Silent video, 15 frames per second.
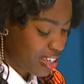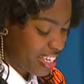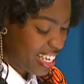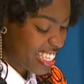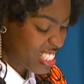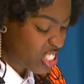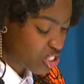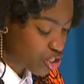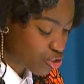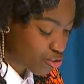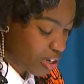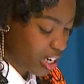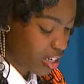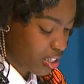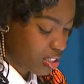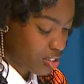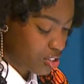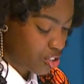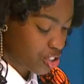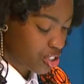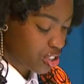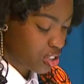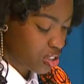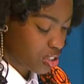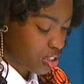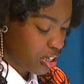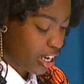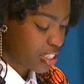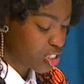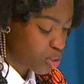is strange
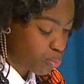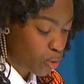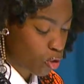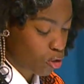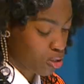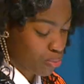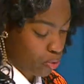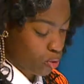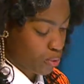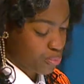and deplorable.